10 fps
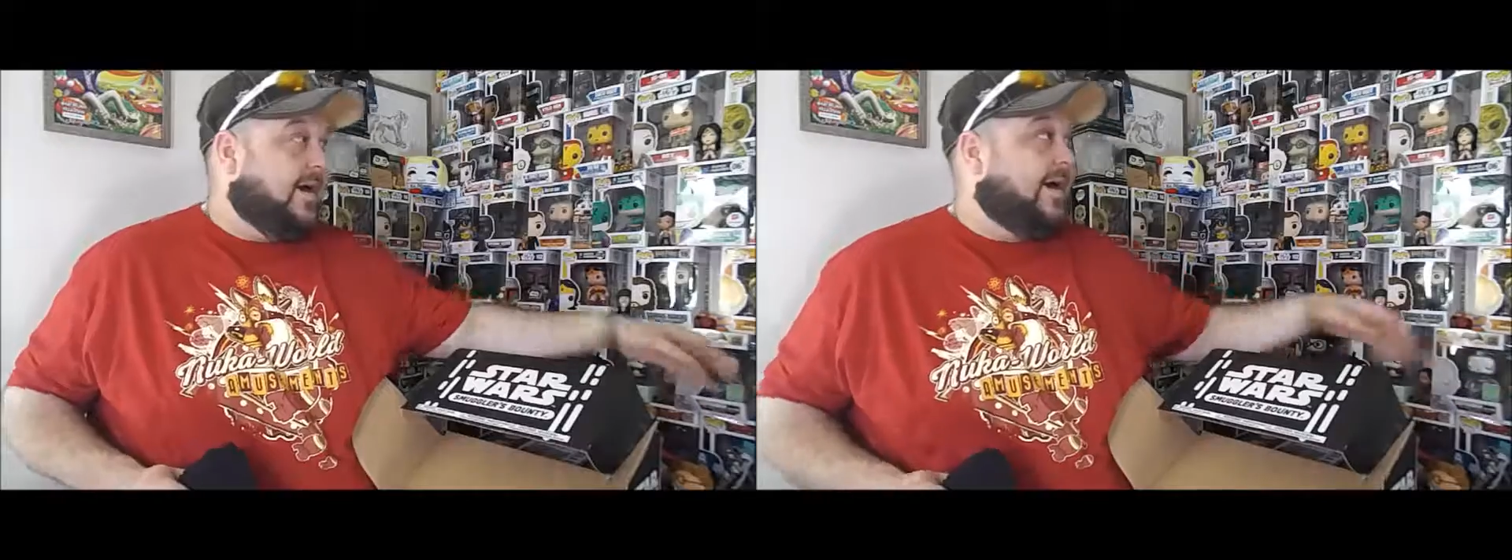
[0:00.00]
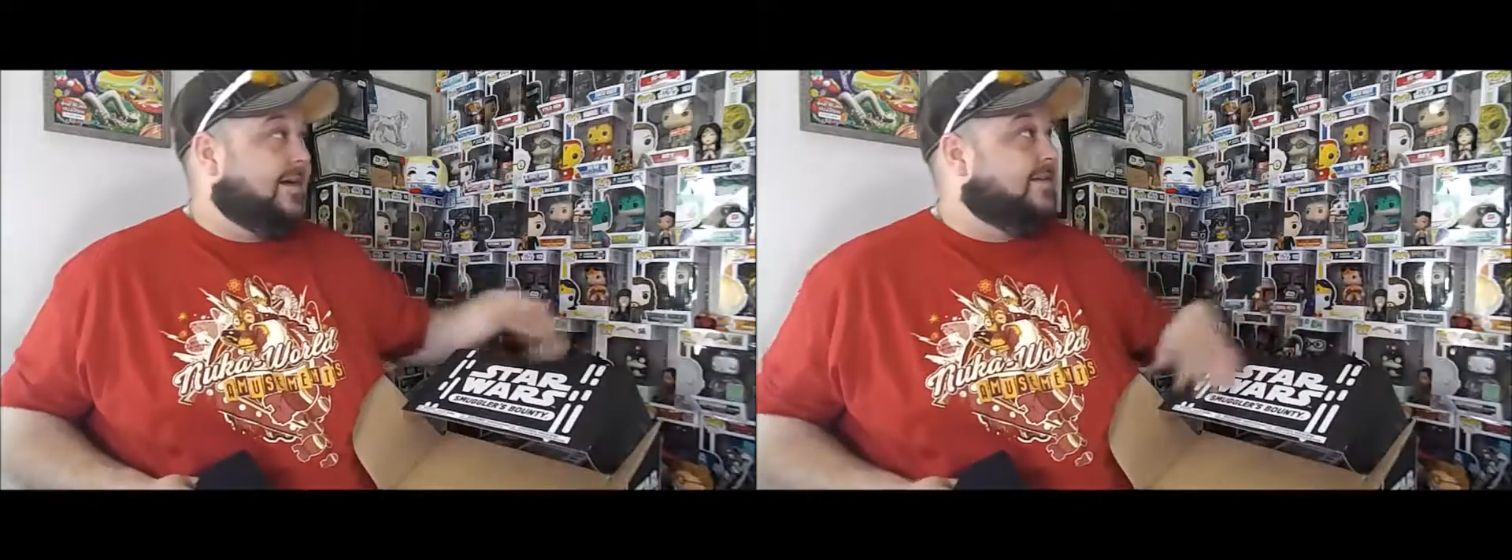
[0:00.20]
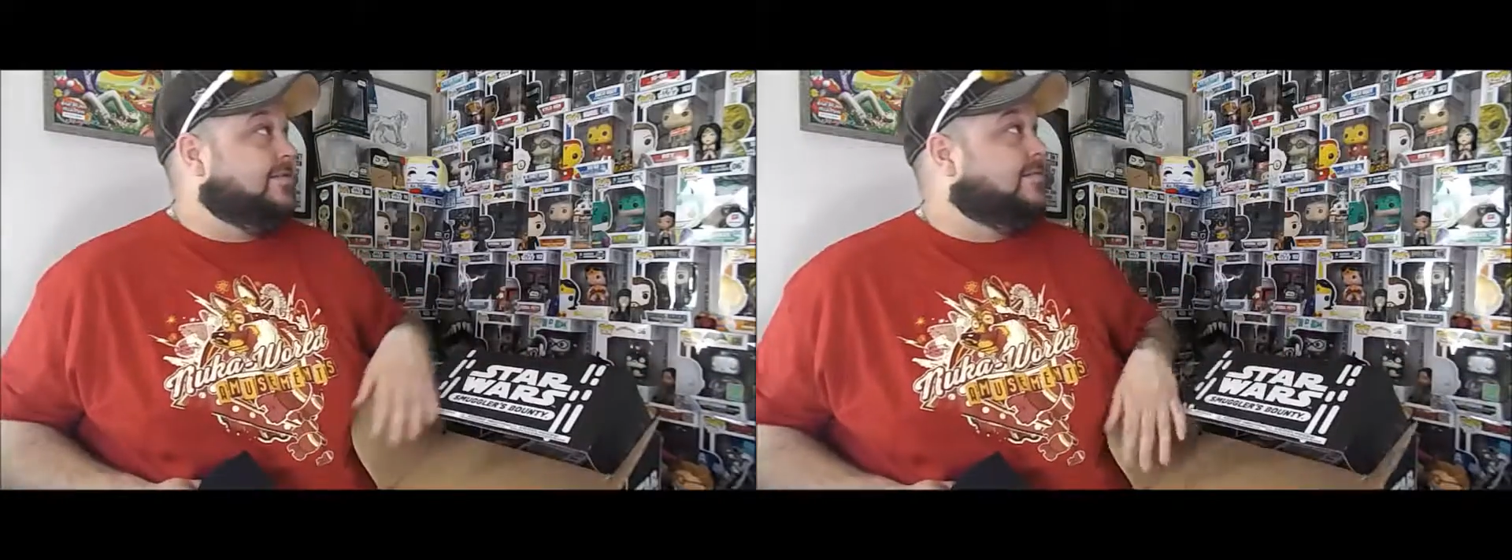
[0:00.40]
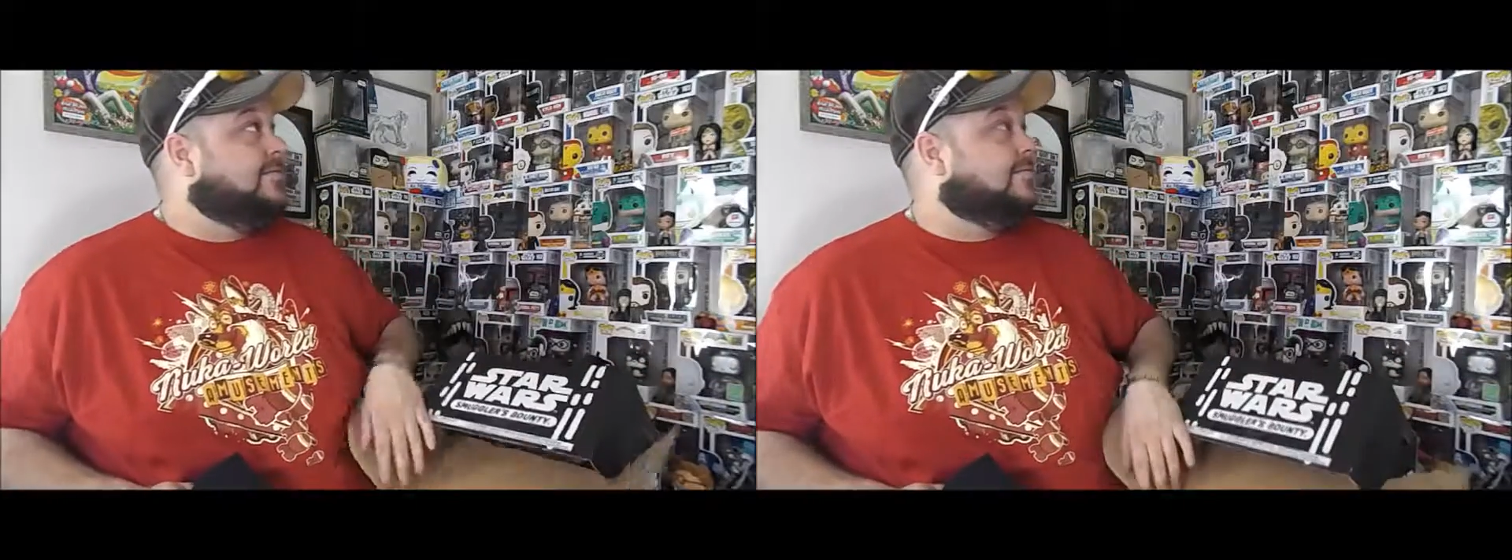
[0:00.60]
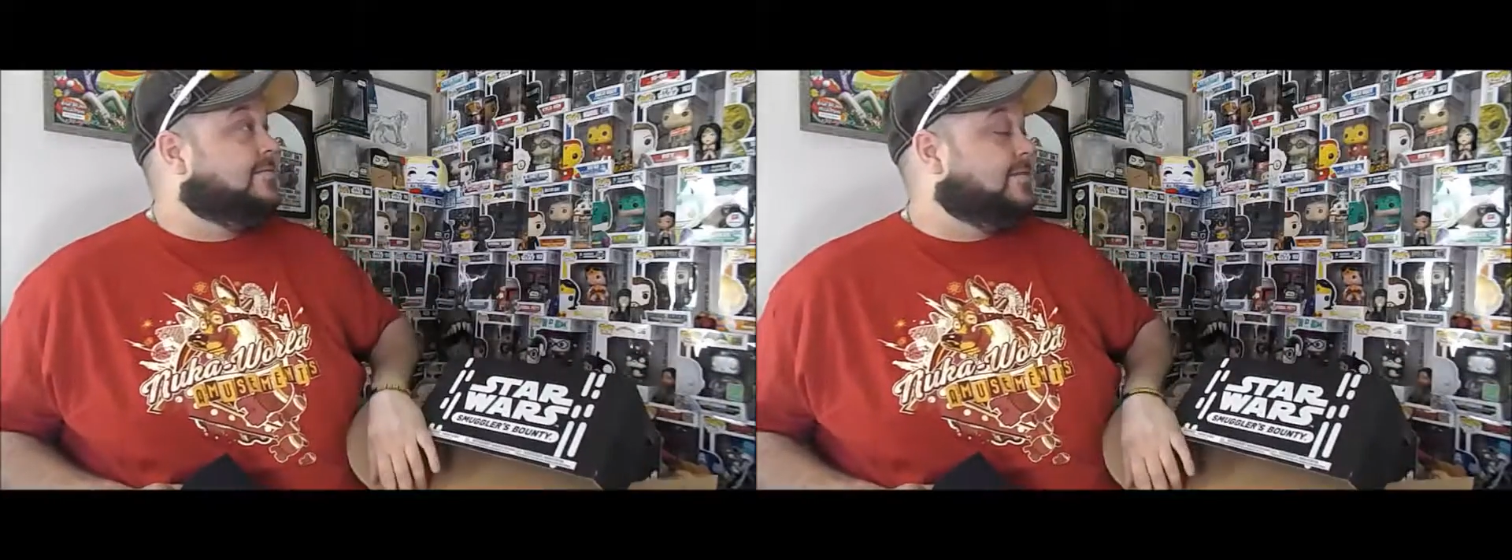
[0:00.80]
Han
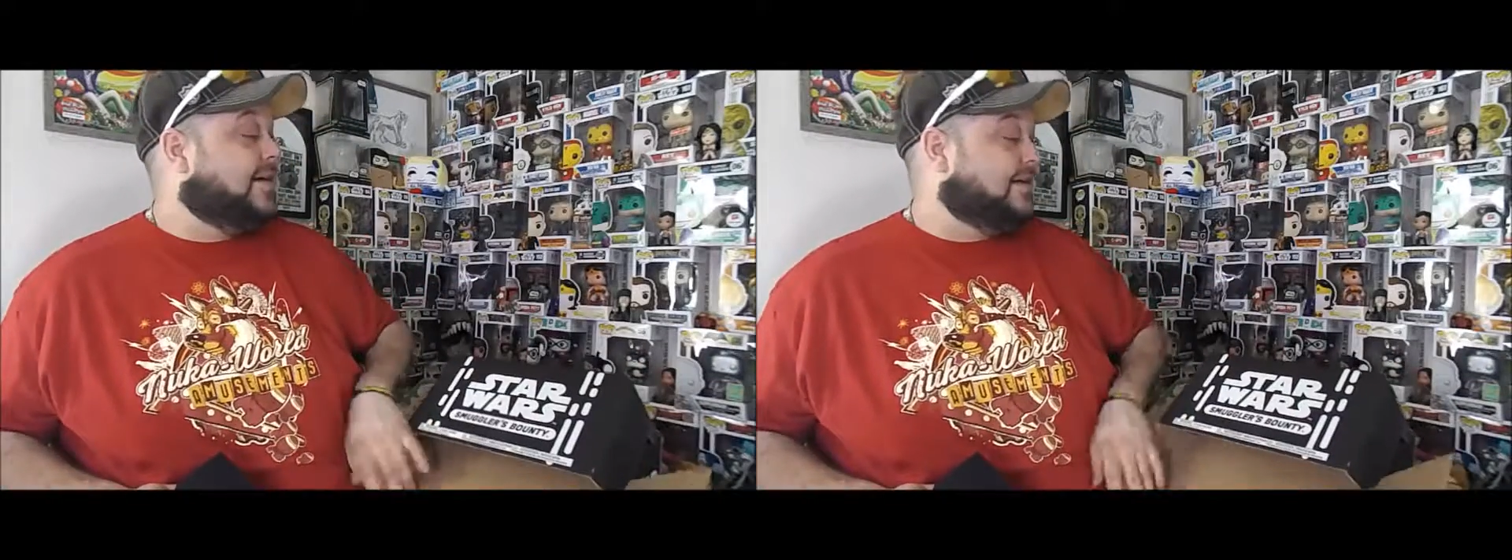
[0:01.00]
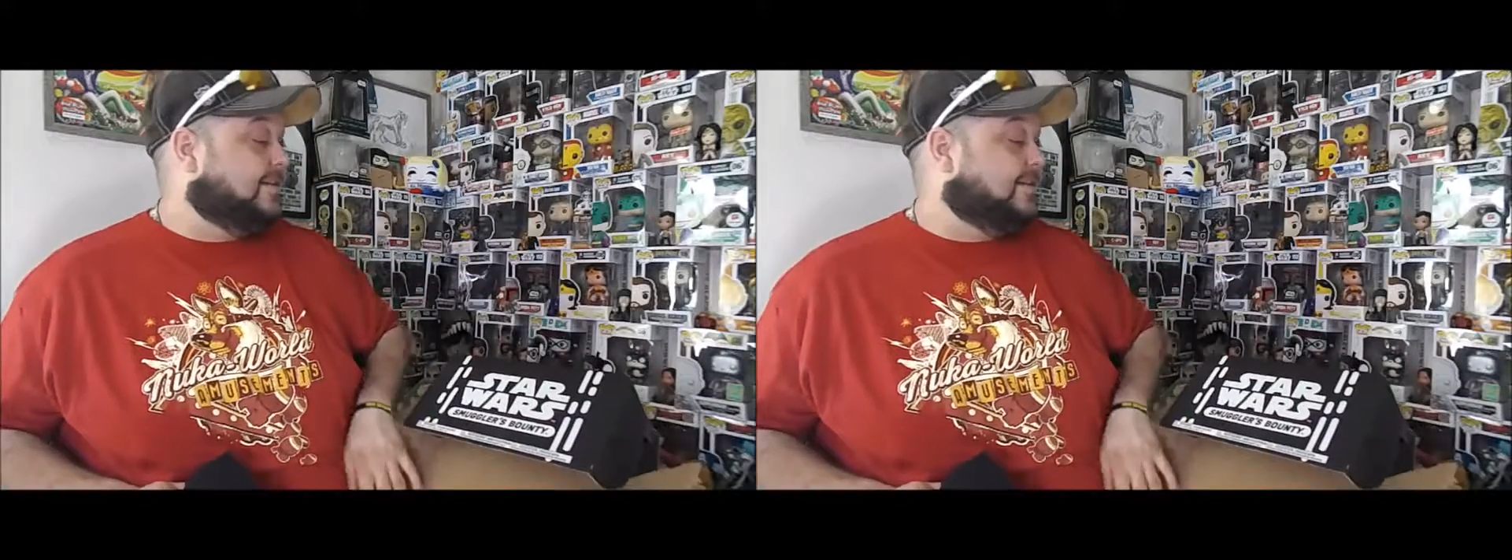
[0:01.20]
on a